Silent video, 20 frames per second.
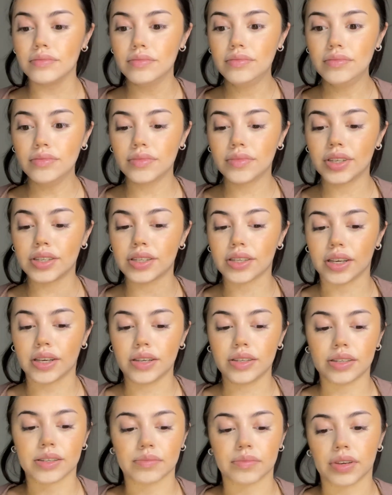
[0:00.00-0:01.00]

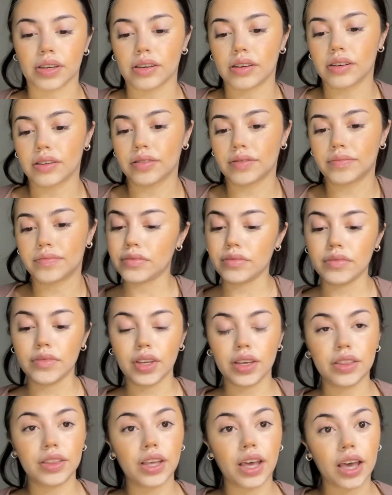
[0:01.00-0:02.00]
Excuse me.
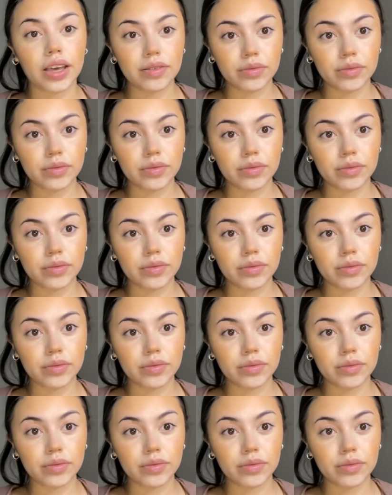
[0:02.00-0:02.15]
Then